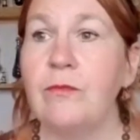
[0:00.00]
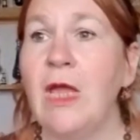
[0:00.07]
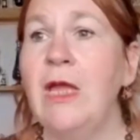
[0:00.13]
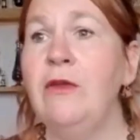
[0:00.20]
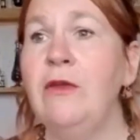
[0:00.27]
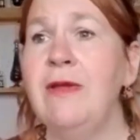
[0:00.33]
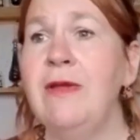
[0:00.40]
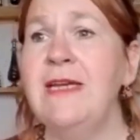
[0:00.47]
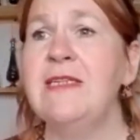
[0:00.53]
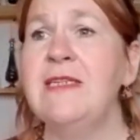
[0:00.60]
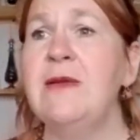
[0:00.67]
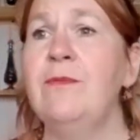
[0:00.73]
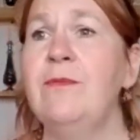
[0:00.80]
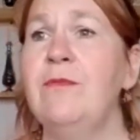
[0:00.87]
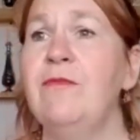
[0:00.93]
And the
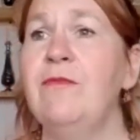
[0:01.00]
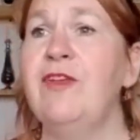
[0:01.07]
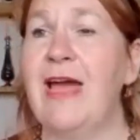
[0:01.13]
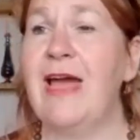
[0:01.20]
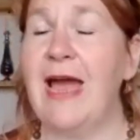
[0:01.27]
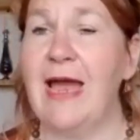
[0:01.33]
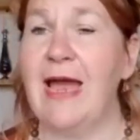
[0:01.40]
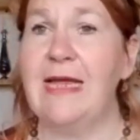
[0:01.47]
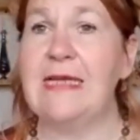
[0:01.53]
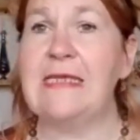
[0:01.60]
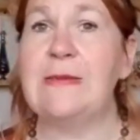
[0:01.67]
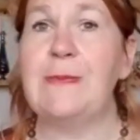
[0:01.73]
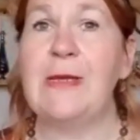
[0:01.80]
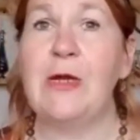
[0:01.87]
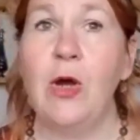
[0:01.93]
reason for that
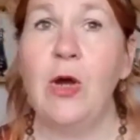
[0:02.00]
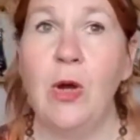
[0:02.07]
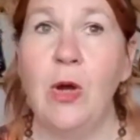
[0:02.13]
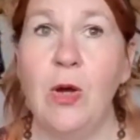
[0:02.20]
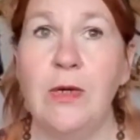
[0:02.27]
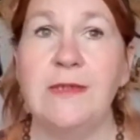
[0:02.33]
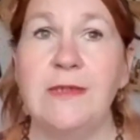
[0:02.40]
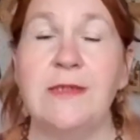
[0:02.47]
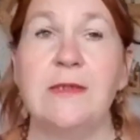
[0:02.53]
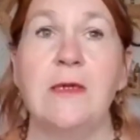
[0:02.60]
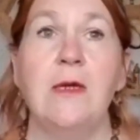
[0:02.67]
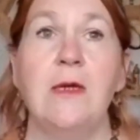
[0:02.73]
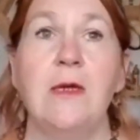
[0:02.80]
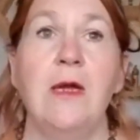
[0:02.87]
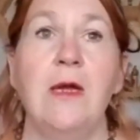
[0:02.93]
is because
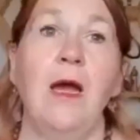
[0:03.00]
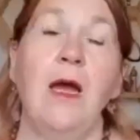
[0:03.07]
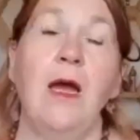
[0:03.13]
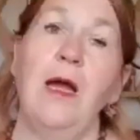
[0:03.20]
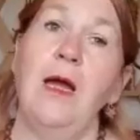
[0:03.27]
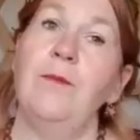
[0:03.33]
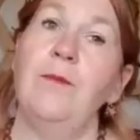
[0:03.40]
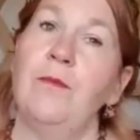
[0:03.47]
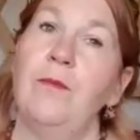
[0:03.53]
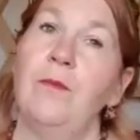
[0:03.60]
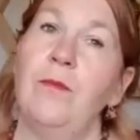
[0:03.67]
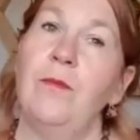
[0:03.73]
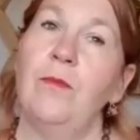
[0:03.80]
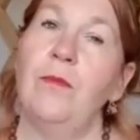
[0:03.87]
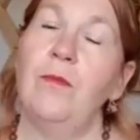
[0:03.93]

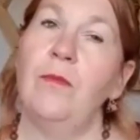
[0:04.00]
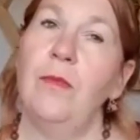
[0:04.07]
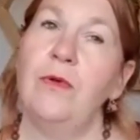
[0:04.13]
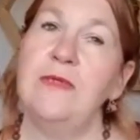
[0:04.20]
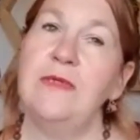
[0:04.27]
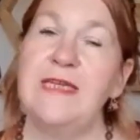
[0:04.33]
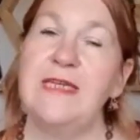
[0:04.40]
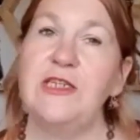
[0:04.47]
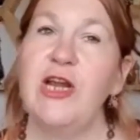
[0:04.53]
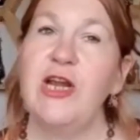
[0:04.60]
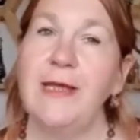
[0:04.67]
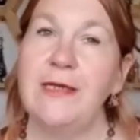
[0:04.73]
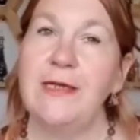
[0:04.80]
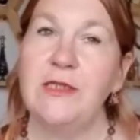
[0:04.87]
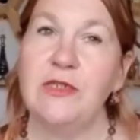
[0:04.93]

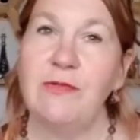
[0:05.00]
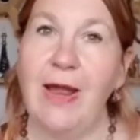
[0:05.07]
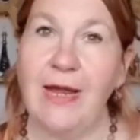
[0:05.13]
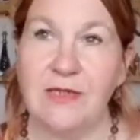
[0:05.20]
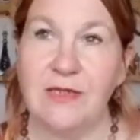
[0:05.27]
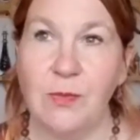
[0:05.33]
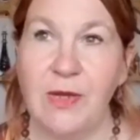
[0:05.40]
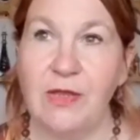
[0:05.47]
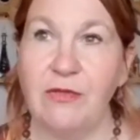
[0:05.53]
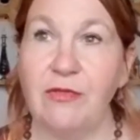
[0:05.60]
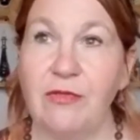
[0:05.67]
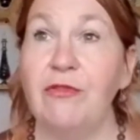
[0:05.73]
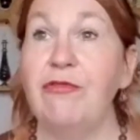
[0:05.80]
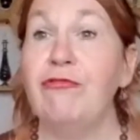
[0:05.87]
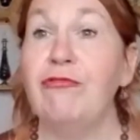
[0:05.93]
citral interacts
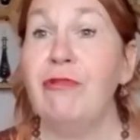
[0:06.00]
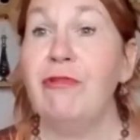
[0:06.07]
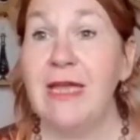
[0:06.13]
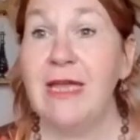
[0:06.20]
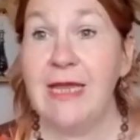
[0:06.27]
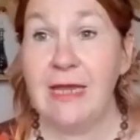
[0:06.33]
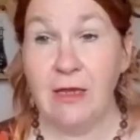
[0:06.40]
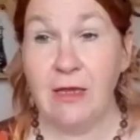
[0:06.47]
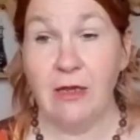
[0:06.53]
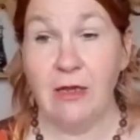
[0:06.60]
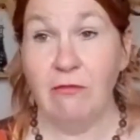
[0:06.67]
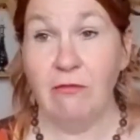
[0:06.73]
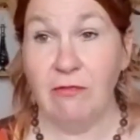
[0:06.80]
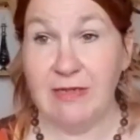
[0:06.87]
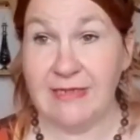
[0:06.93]
with 3
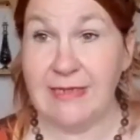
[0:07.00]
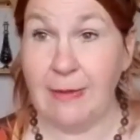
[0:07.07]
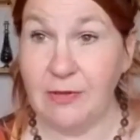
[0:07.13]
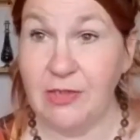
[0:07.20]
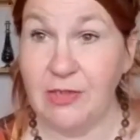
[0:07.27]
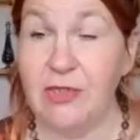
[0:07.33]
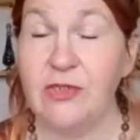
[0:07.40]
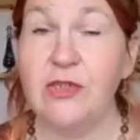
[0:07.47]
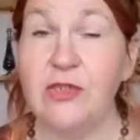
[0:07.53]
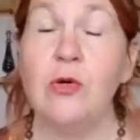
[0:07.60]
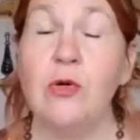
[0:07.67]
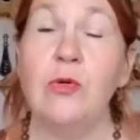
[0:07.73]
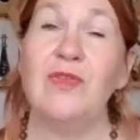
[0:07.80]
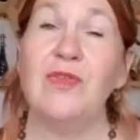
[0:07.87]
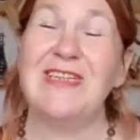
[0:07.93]
receptors
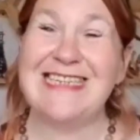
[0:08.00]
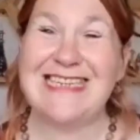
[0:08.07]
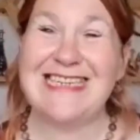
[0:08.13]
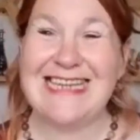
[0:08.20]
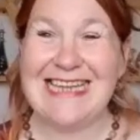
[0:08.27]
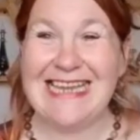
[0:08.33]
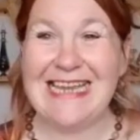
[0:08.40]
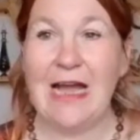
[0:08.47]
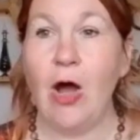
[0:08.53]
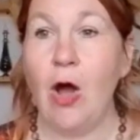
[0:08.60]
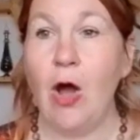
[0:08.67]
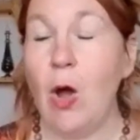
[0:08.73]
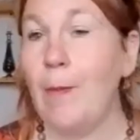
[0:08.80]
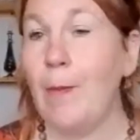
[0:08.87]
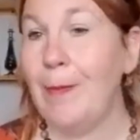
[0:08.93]
called the
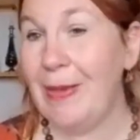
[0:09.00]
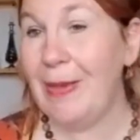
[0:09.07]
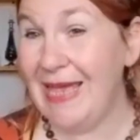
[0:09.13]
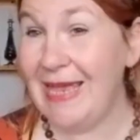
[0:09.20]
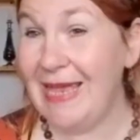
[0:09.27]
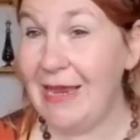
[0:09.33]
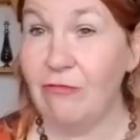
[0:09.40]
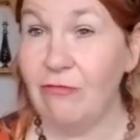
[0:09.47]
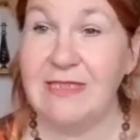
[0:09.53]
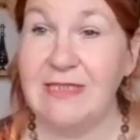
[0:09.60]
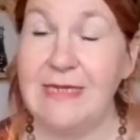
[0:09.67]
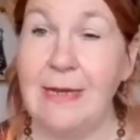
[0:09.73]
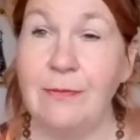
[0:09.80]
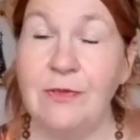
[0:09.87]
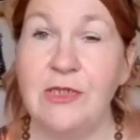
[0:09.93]
TRP
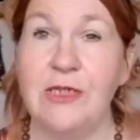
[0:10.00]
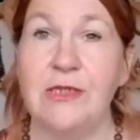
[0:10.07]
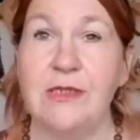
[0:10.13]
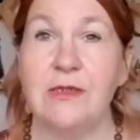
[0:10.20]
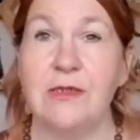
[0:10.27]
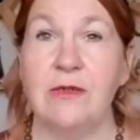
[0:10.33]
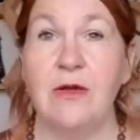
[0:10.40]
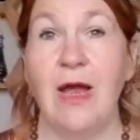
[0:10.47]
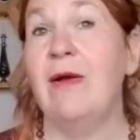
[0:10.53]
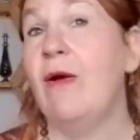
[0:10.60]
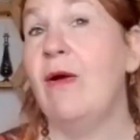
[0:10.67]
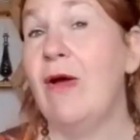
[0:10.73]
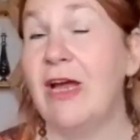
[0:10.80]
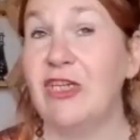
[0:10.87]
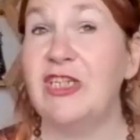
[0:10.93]
receptors.
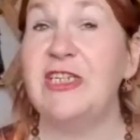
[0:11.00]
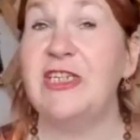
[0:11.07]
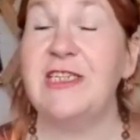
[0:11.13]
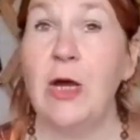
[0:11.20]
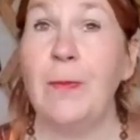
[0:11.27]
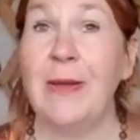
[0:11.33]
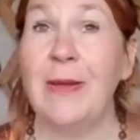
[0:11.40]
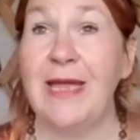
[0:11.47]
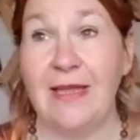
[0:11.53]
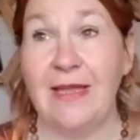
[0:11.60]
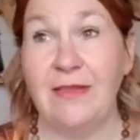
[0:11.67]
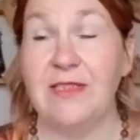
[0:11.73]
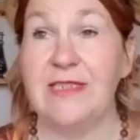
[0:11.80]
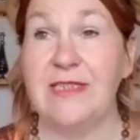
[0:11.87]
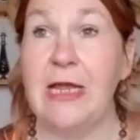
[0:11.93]
Actually, TRP
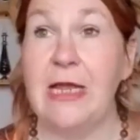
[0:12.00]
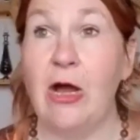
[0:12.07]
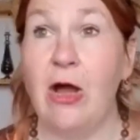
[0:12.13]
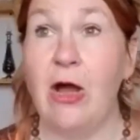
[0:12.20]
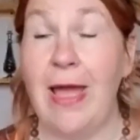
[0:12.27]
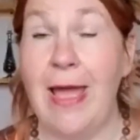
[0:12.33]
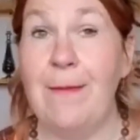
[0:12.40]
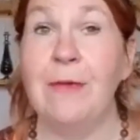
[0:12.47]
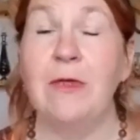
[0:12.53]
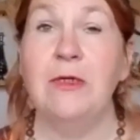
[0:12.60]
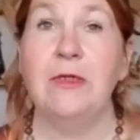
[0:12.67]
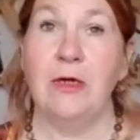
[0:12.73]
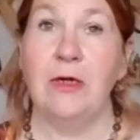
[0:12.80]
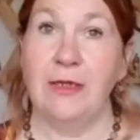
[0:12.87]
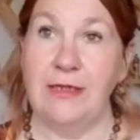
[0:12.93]
and there's TRM.
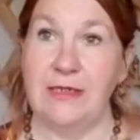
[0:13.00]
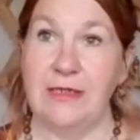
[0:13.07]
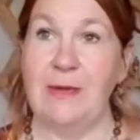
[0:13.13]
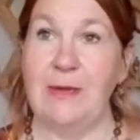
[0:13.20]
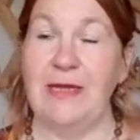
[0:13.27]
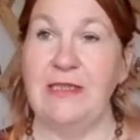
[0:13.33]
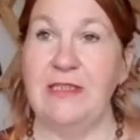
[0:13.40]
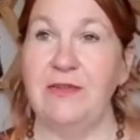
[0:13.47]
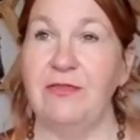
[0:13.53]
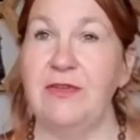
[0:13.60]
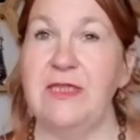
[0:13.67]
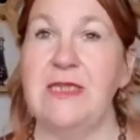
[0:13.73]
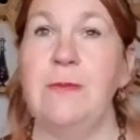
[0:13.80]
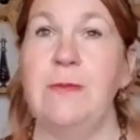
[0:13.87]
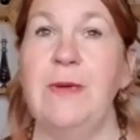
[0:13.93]
I'll explain the
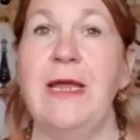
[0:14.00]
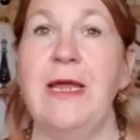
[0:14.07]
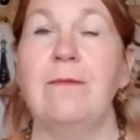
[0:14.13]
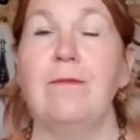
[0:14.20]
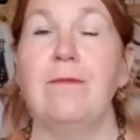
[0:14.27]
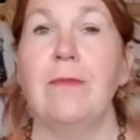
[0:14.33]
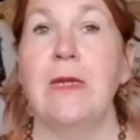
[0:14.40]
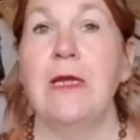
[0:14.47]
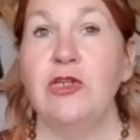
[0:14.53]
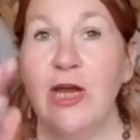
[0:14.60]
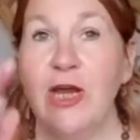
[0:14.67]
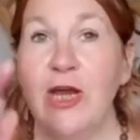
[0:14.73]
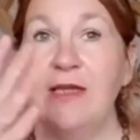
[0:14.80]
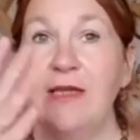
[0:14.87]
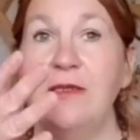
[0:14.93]
difference in a minute.
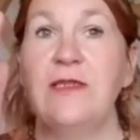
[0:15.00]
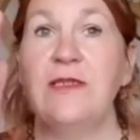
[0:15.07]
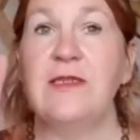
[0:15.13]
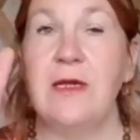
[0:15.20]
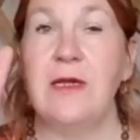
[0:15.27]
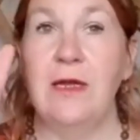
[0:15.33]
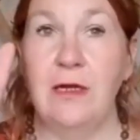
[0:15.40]
Trans